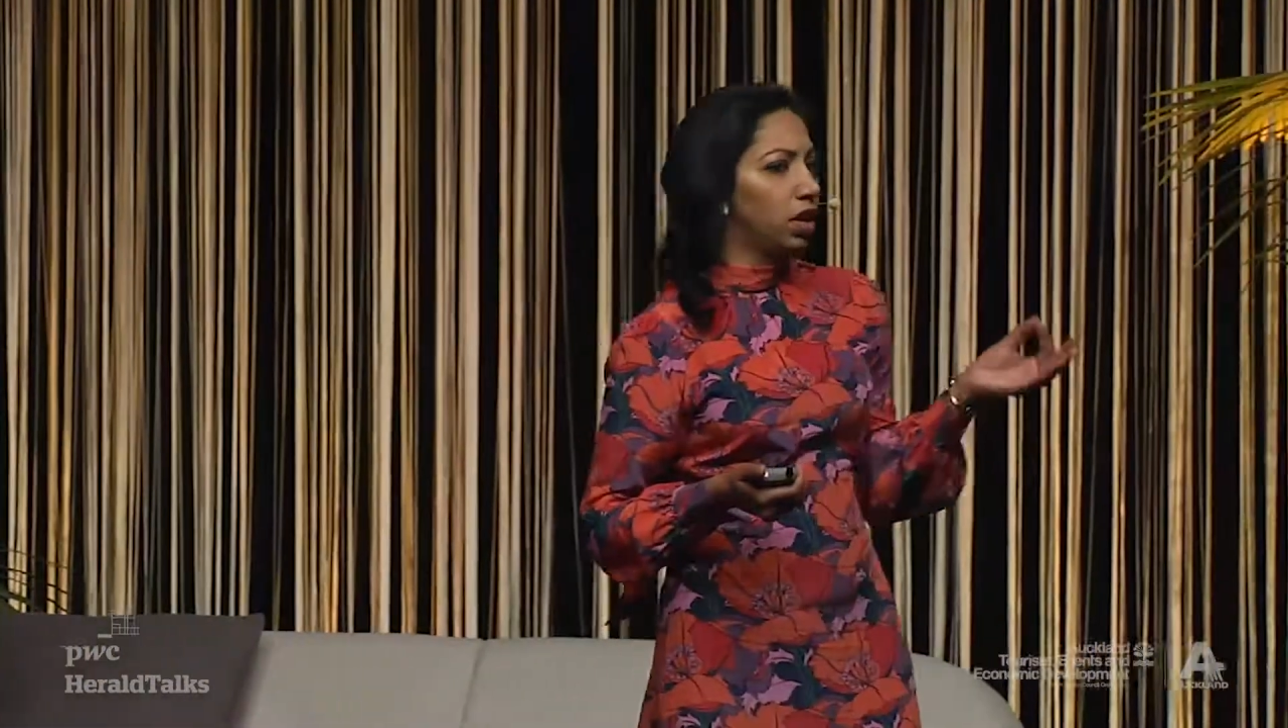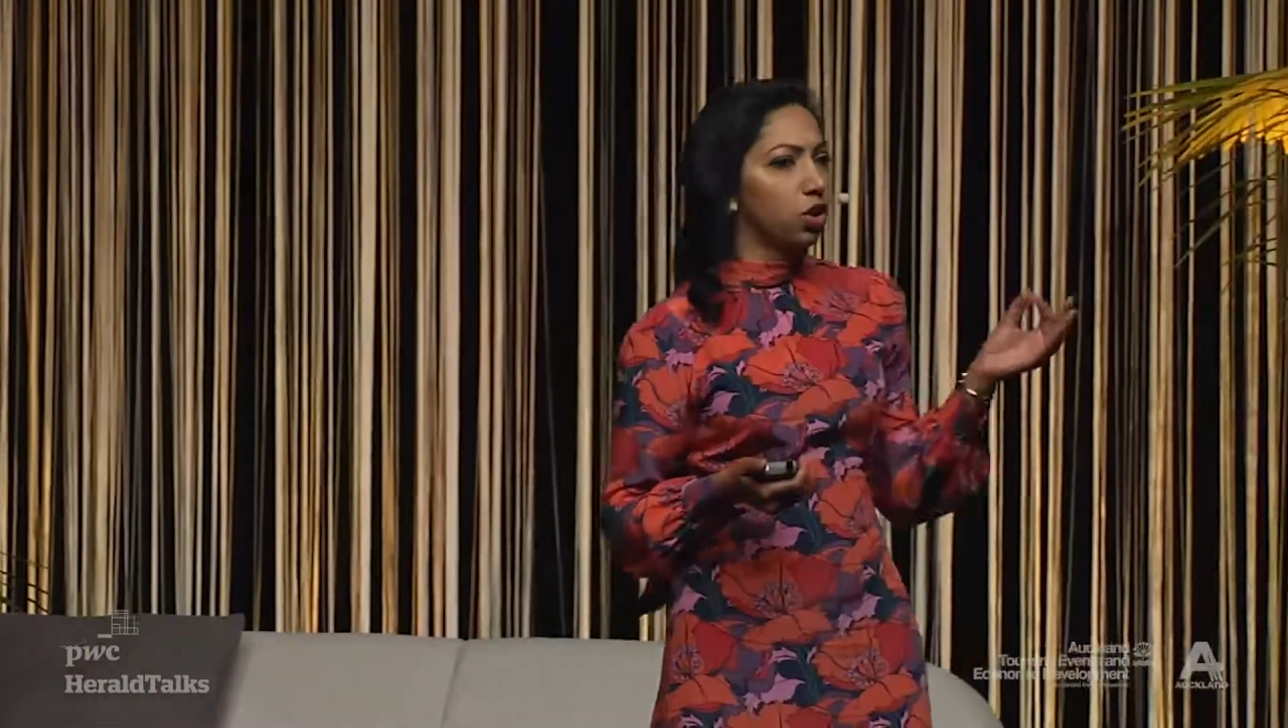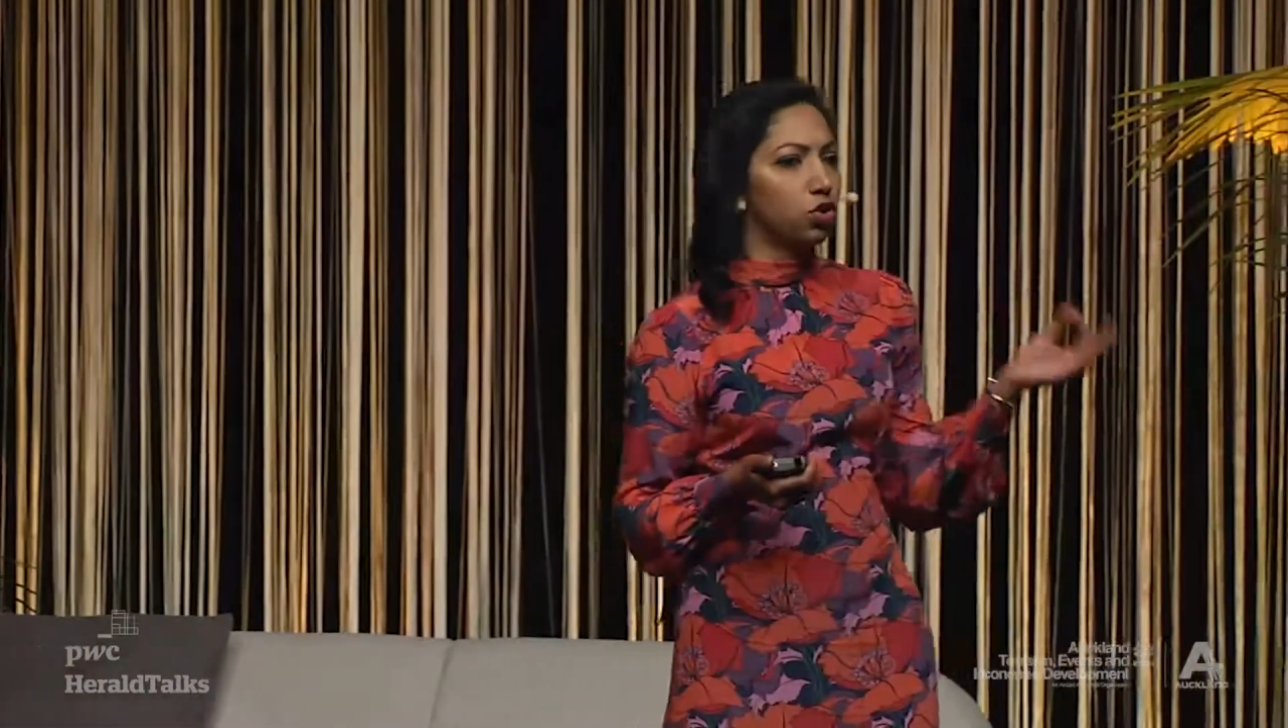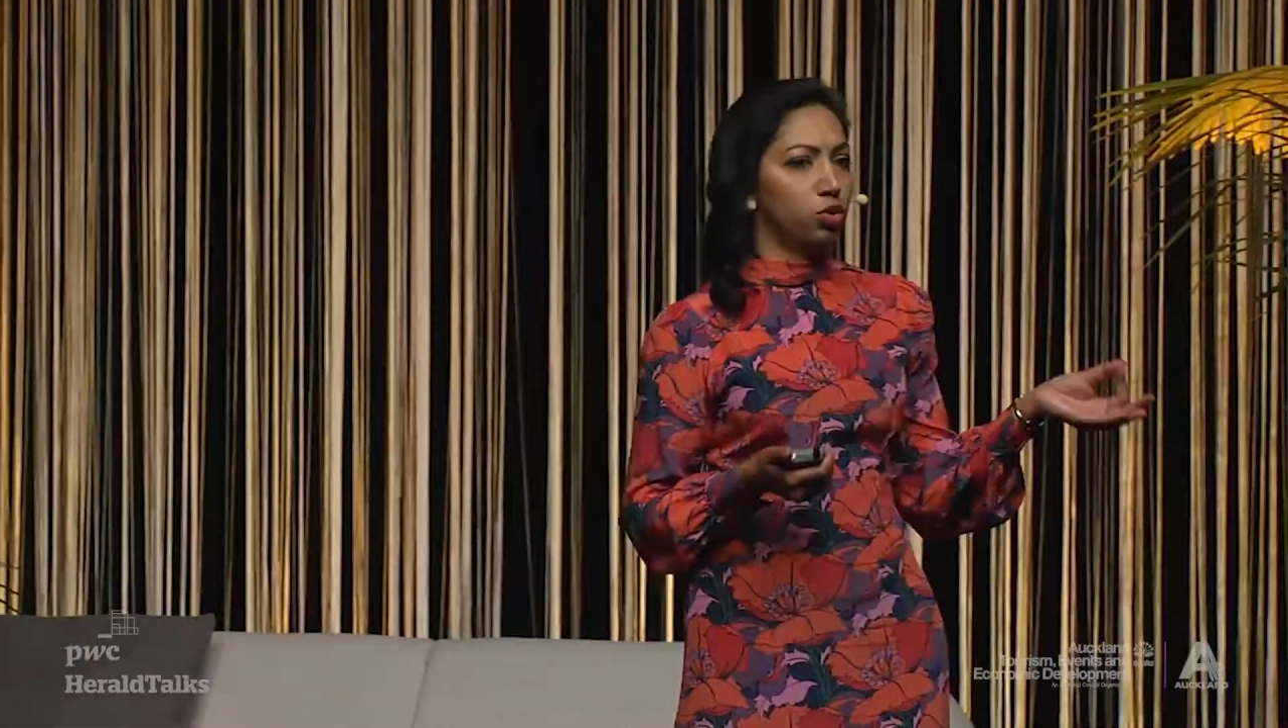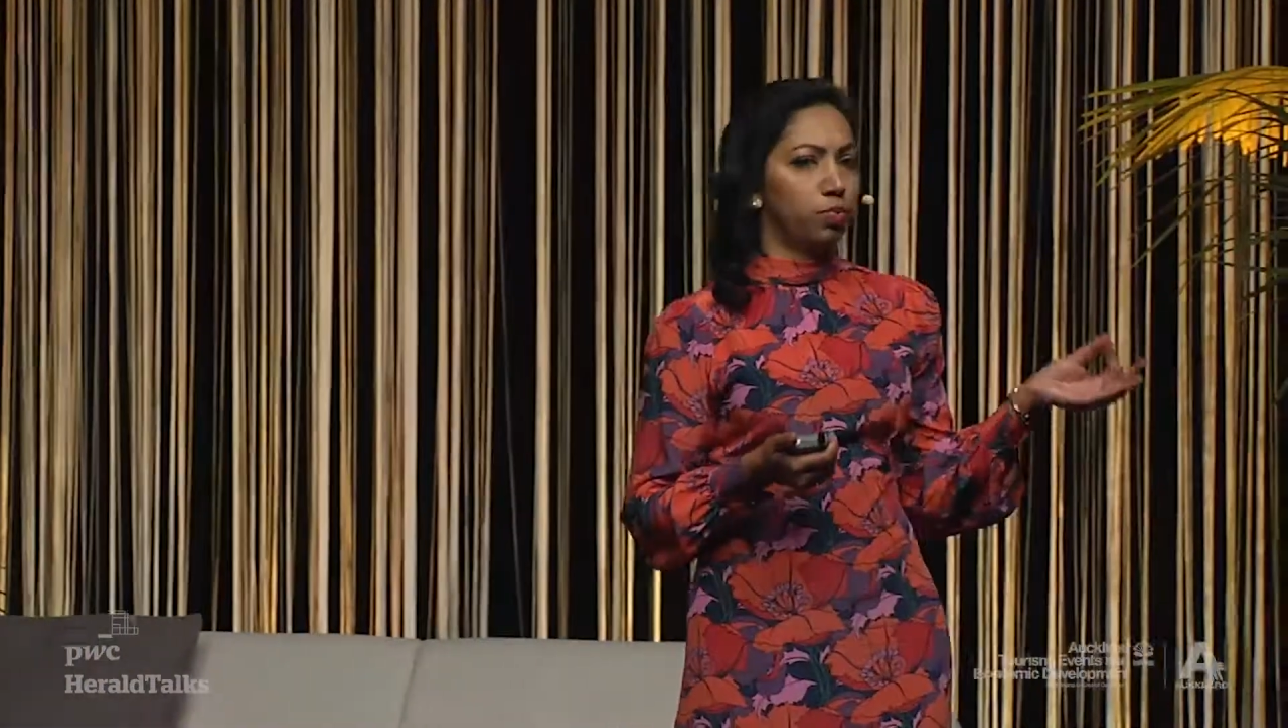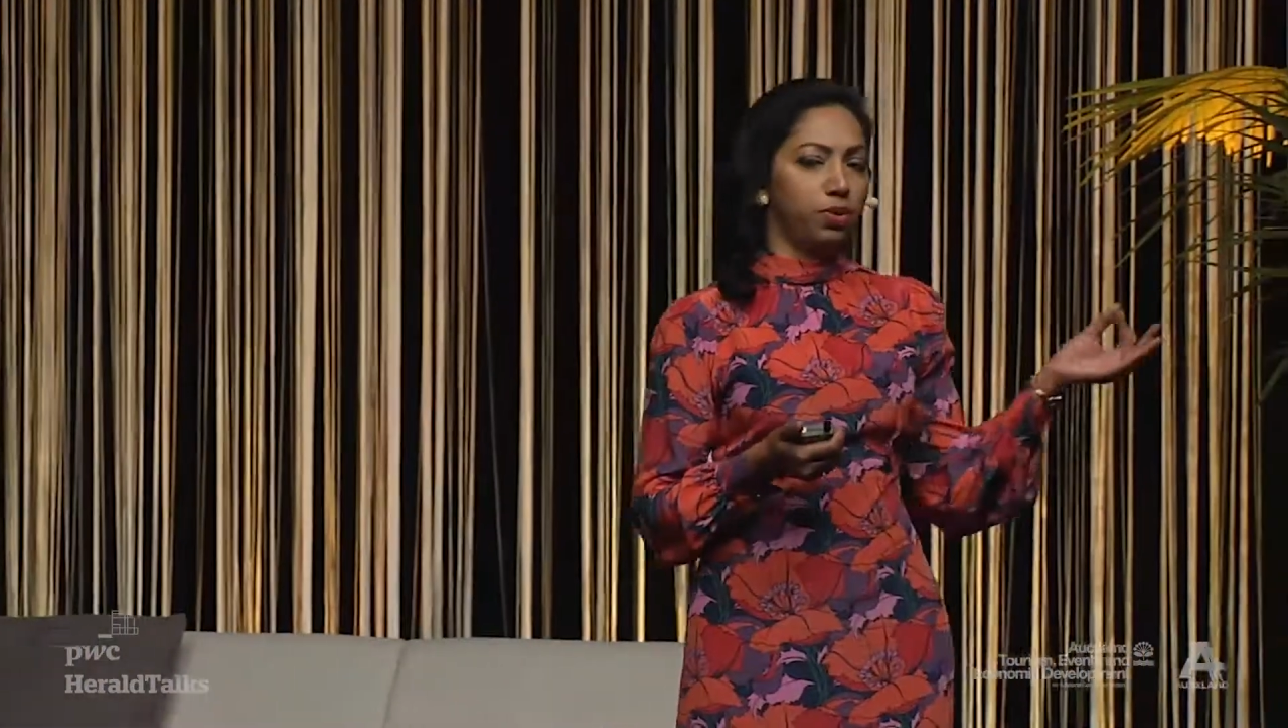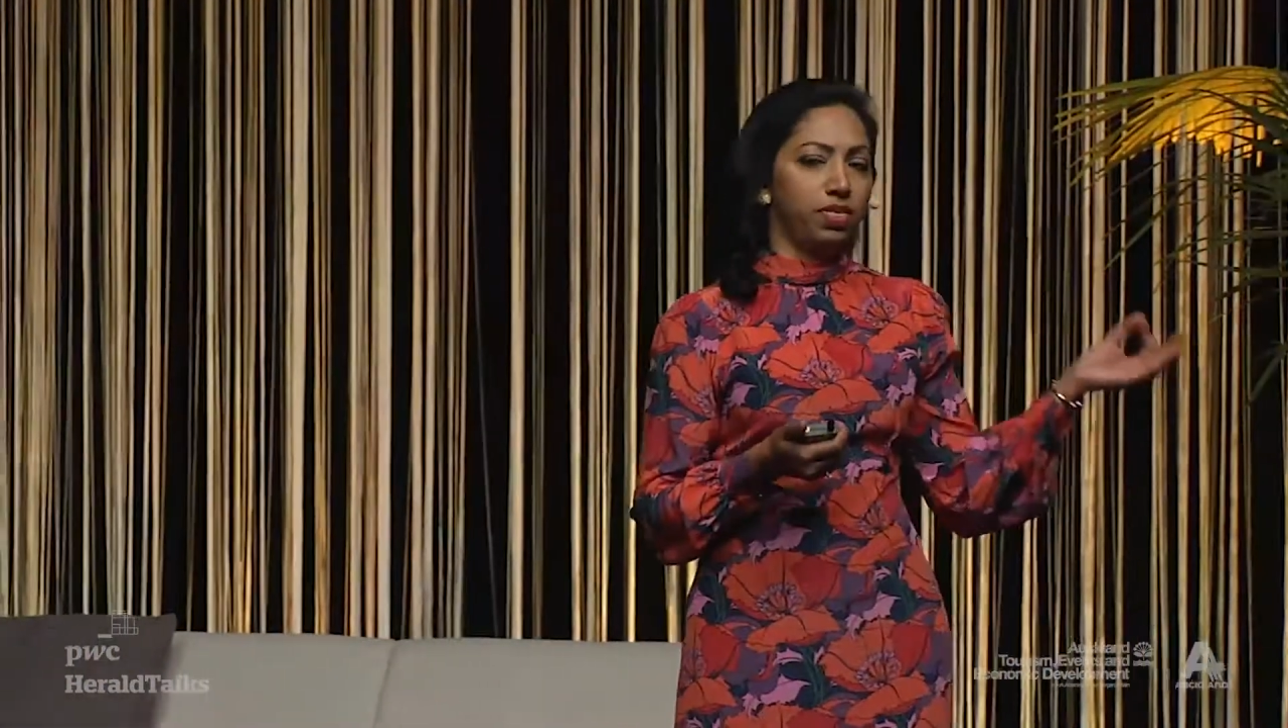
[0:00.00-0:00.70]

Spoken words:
a group